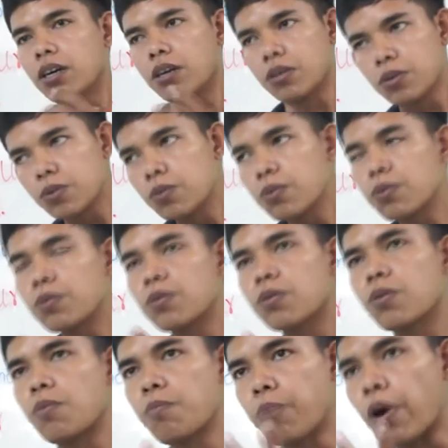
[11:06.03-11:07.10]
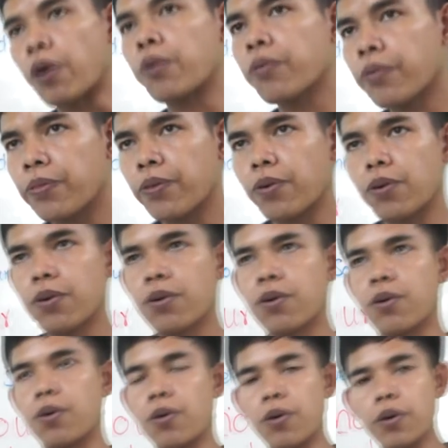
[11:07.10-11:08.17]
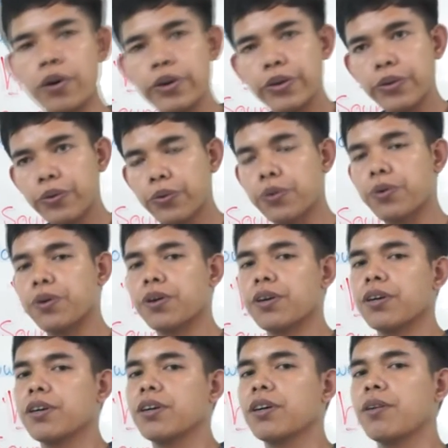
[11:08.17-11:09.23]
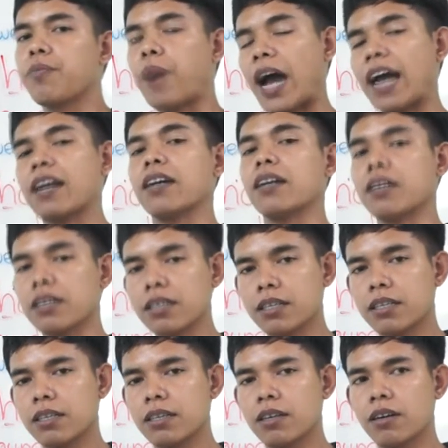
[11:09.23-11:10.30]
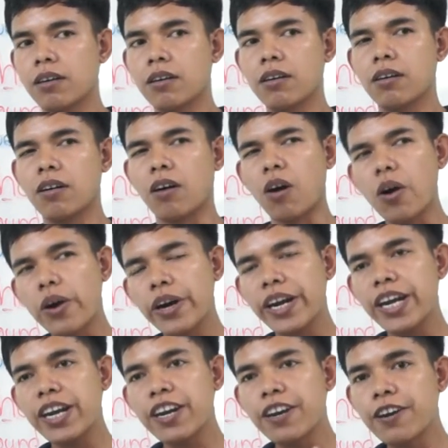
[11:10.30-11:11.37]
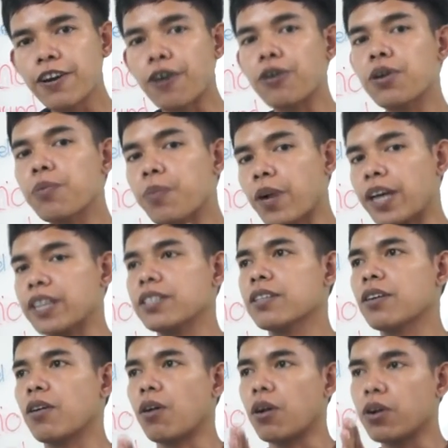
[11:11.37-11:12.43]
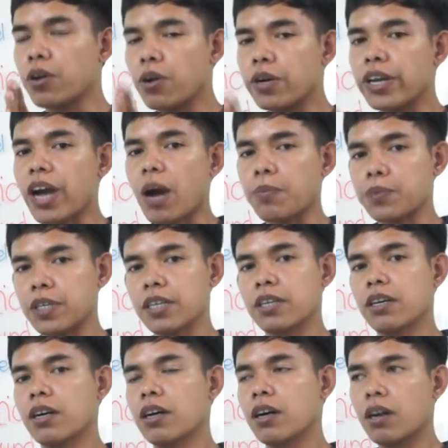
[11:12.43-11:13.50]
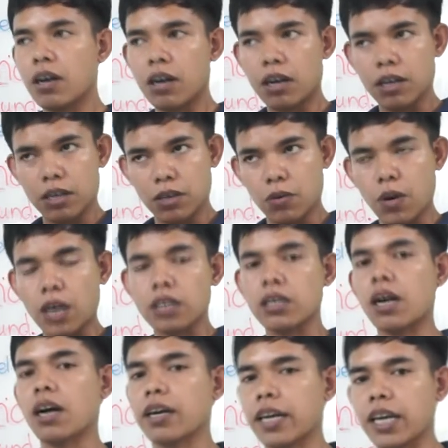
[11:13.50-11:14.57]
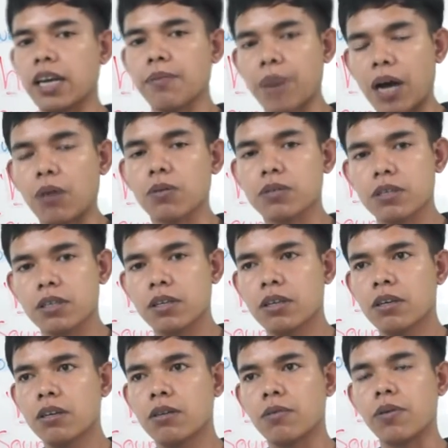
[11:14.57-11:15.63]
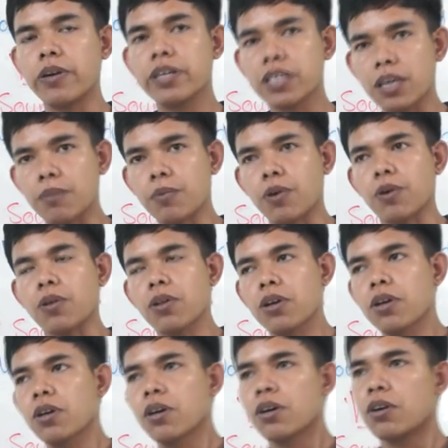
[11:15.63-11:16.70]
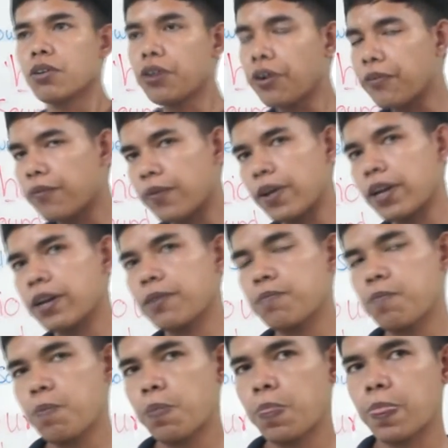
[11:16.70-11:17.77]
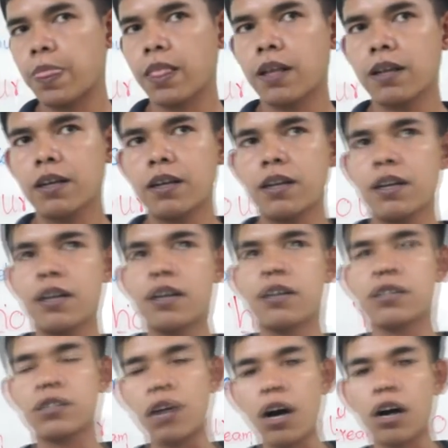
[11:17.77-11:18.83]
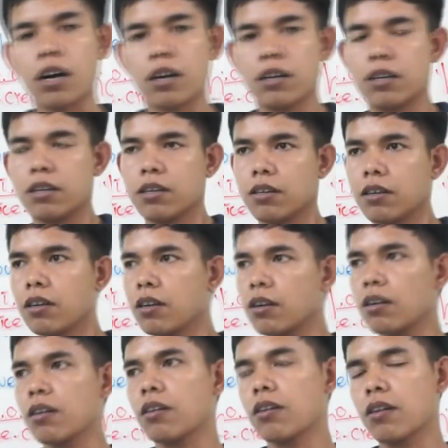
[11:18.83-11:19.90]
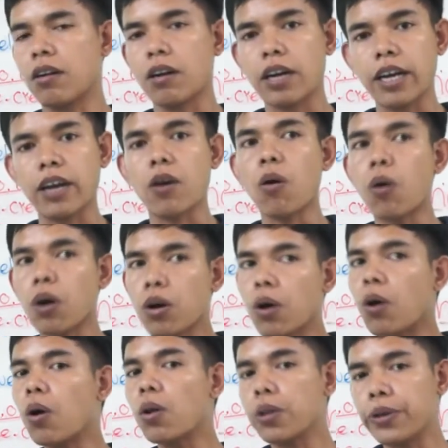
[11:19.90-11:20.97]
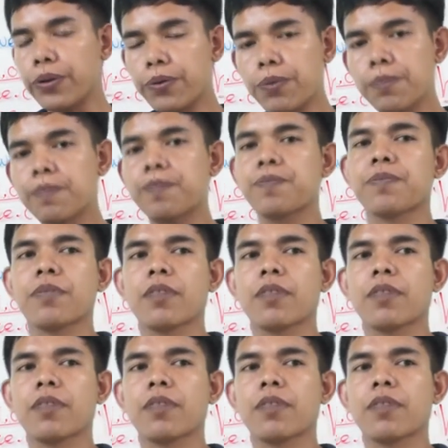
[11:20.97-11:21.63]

you both or your partner already know the place or know the object you are talking about. For example, your friend talk, or call you.